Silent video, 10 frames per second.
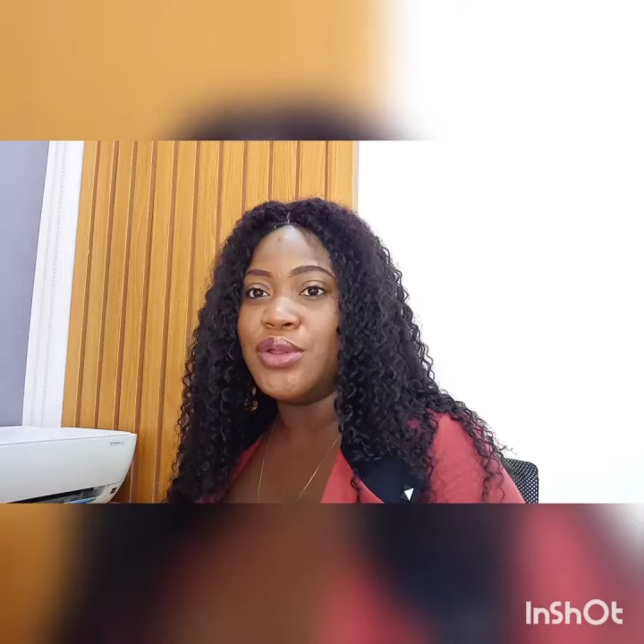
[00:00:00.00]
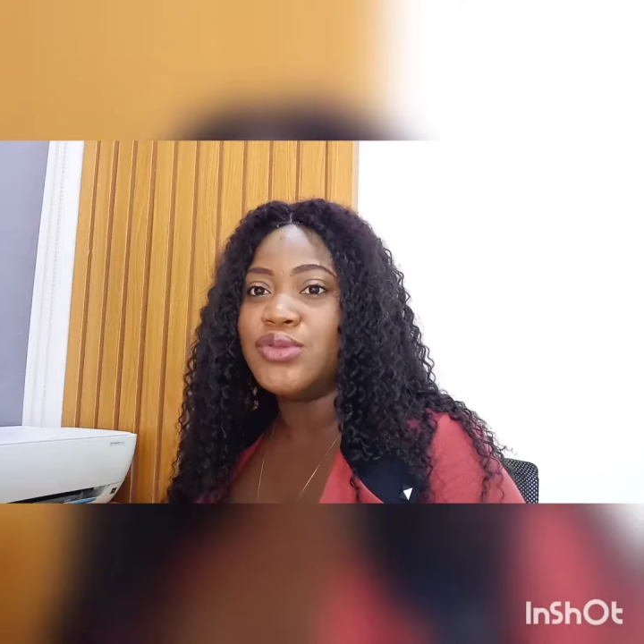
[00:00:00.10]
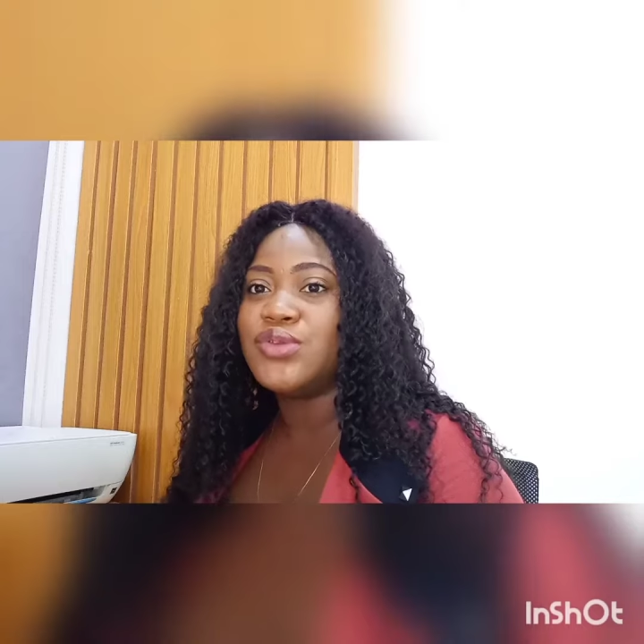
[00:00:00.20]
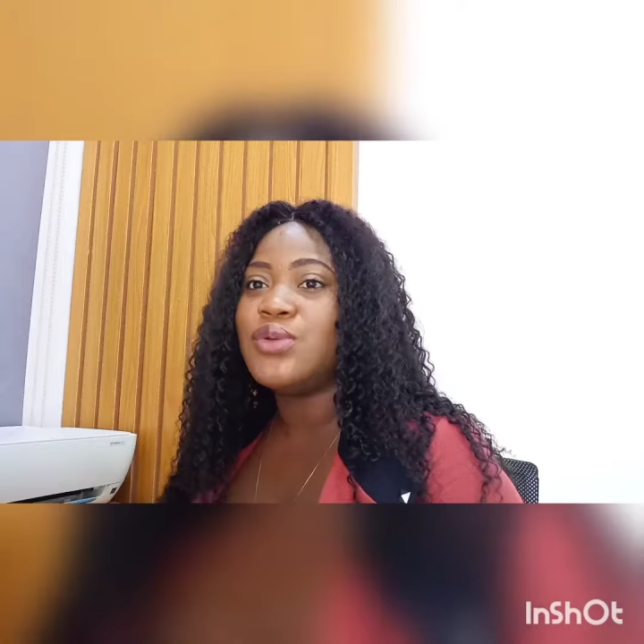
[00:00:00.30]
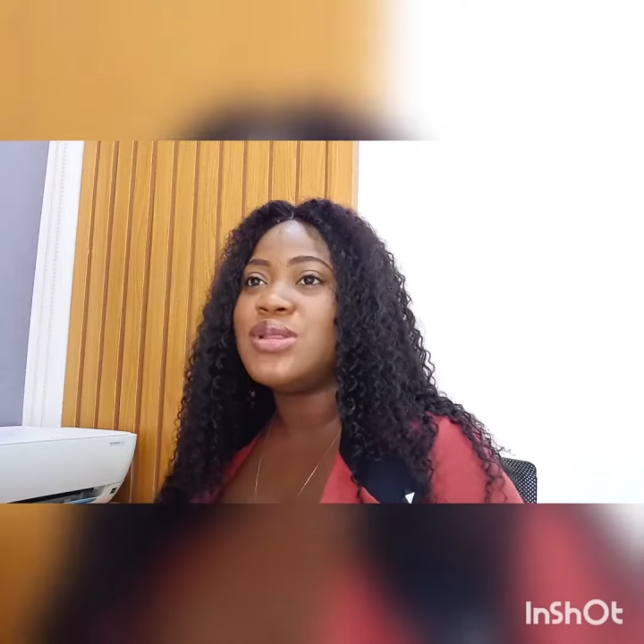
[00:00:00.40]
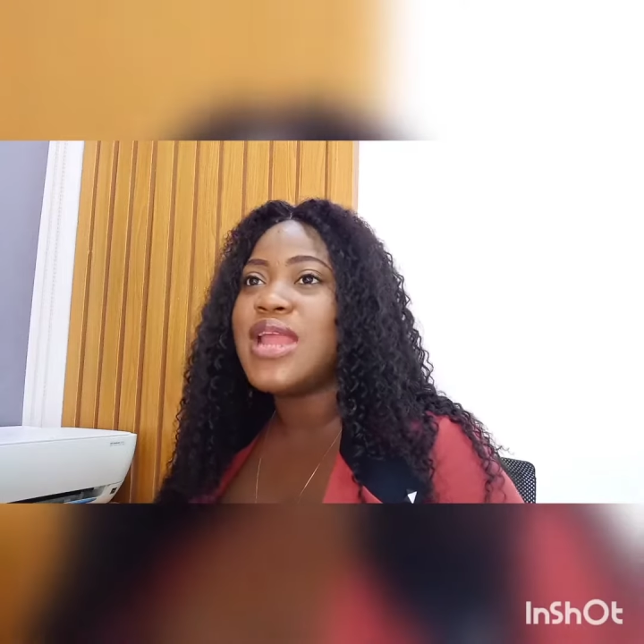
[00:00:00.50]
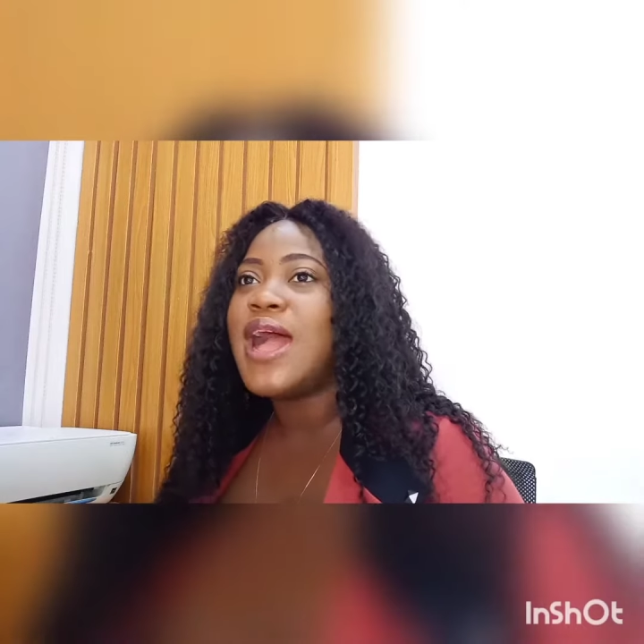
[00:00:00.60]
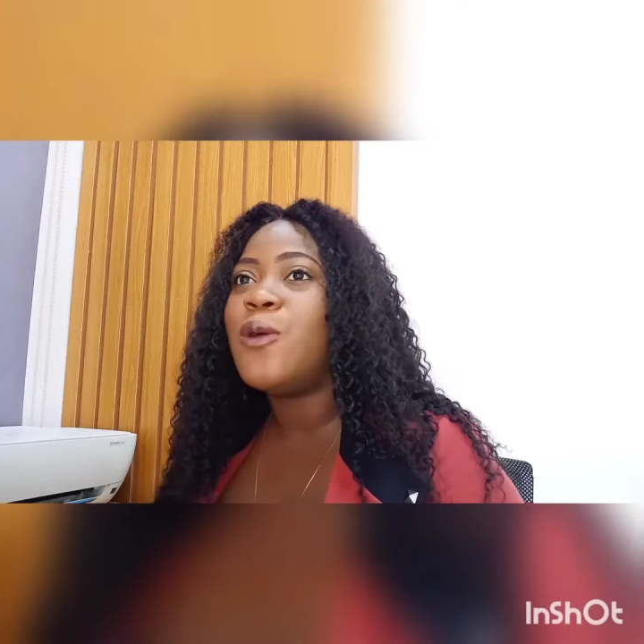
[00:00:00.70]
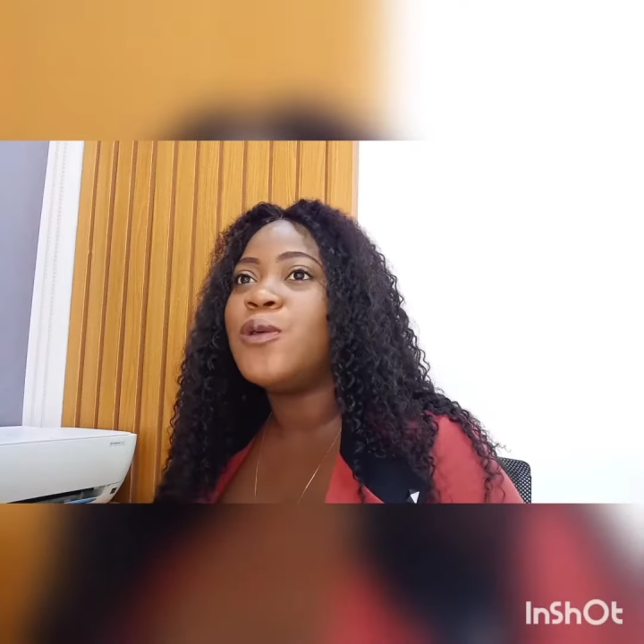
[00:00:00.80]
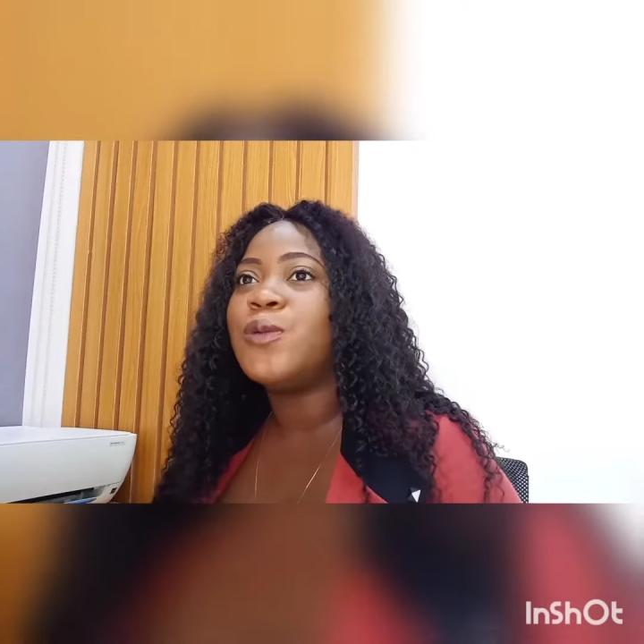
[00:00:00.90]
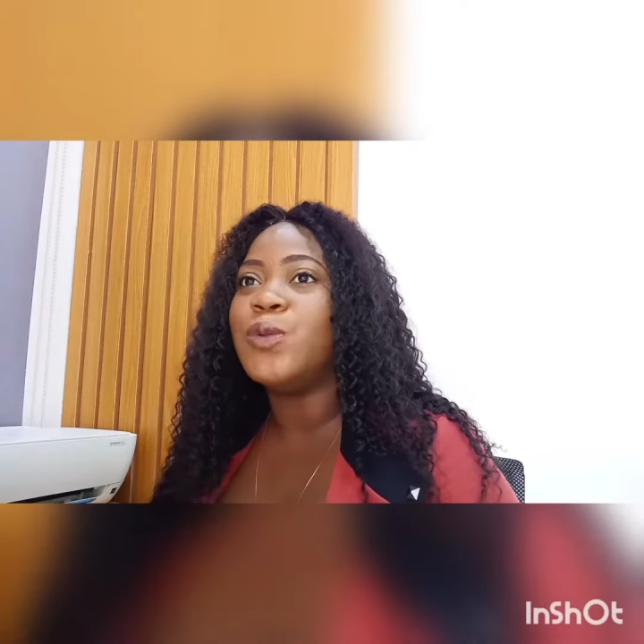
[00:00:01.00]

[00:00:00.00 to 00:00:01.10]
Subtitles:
So now,